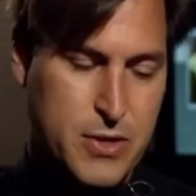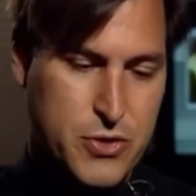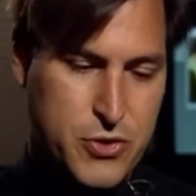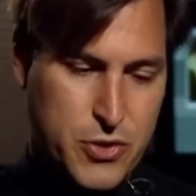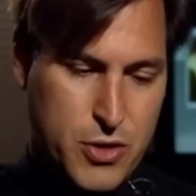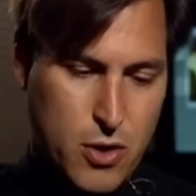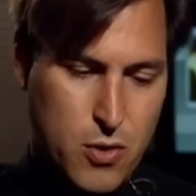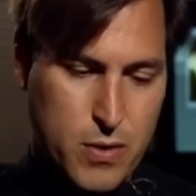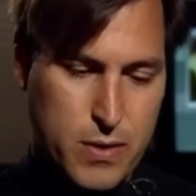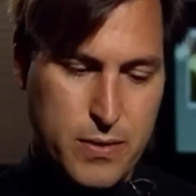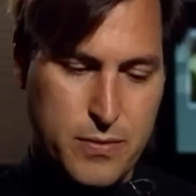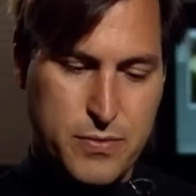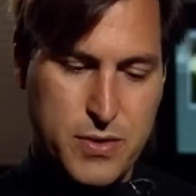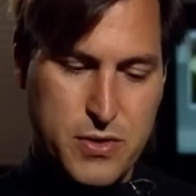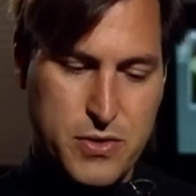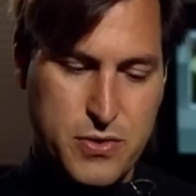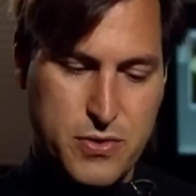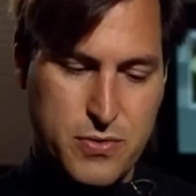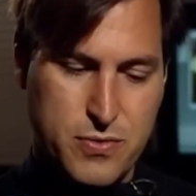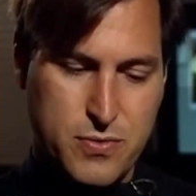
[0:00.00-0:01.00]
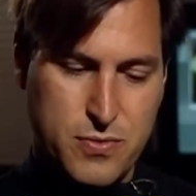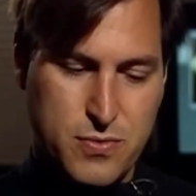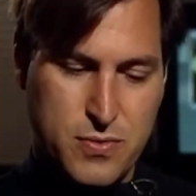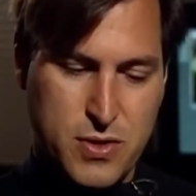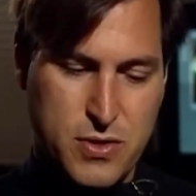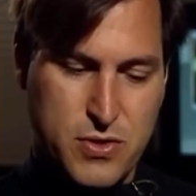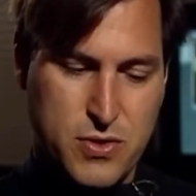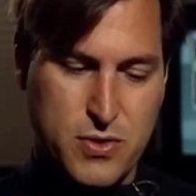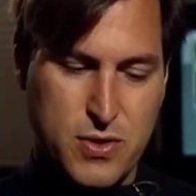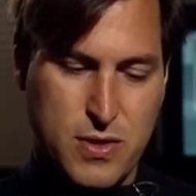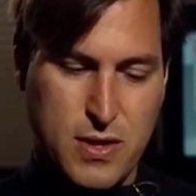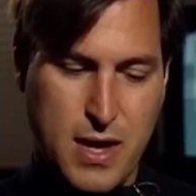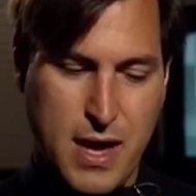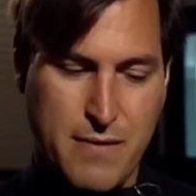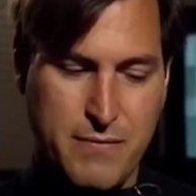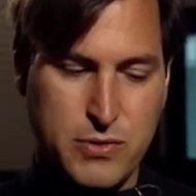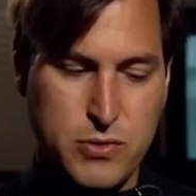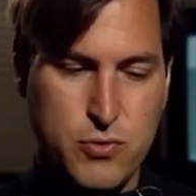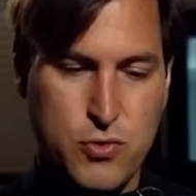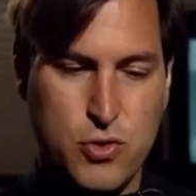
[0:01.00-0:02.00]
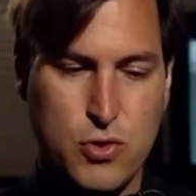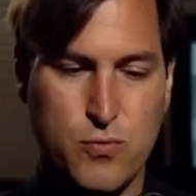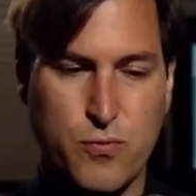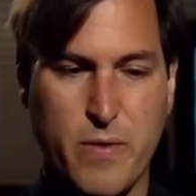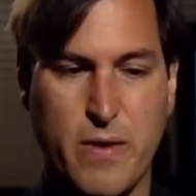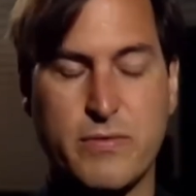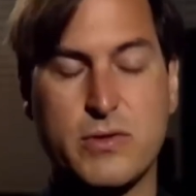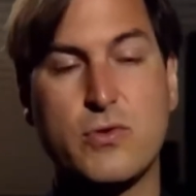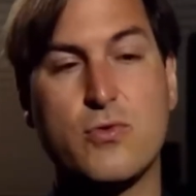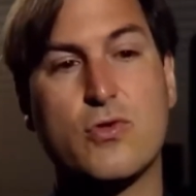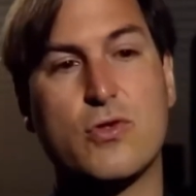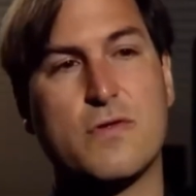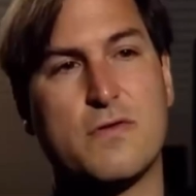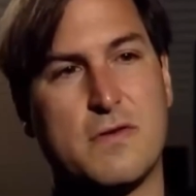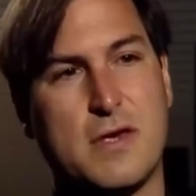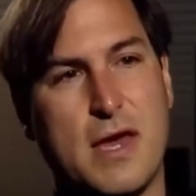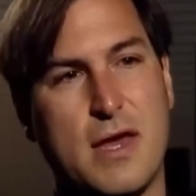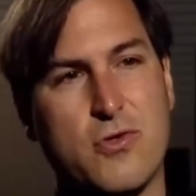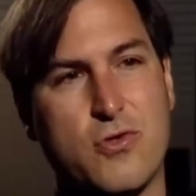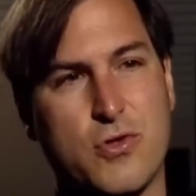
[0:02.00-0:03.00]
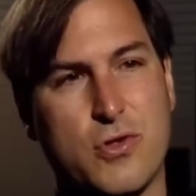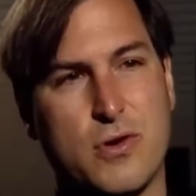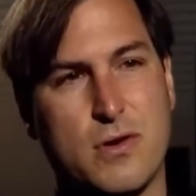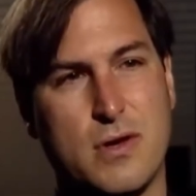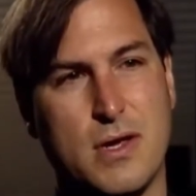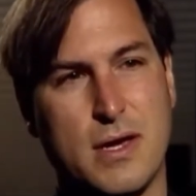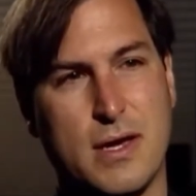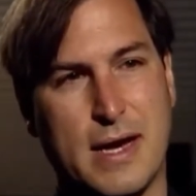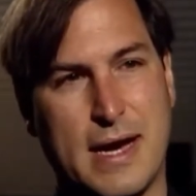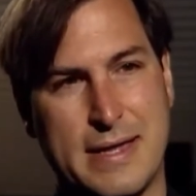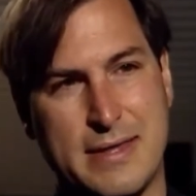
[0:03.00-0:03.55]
So this, this evolution-revolution tension,